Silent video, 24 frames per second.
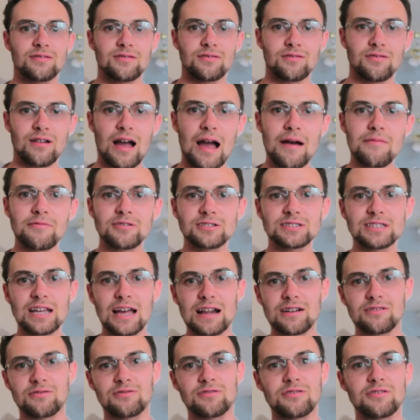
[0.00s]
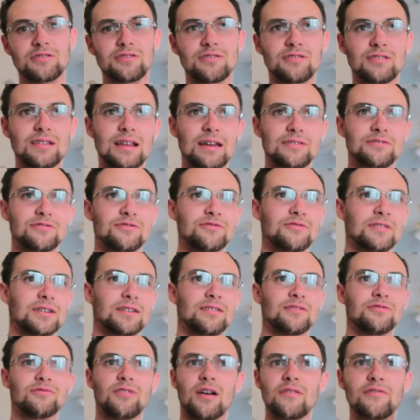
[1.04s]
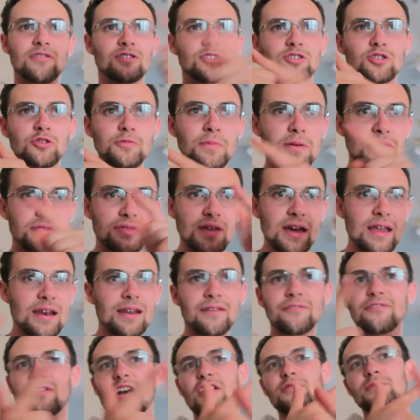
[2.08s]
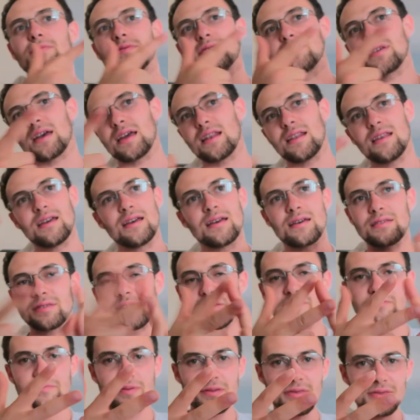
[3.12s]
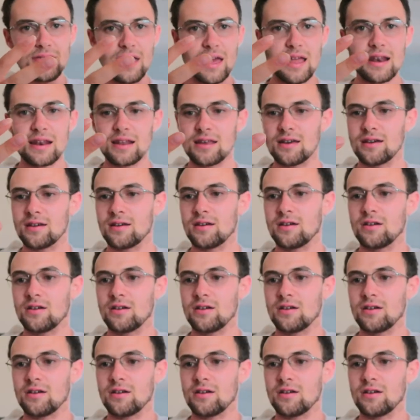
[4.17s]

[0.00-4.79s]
Or how much alcohol do you allow to drink and drive? 2%, 5%, 7%?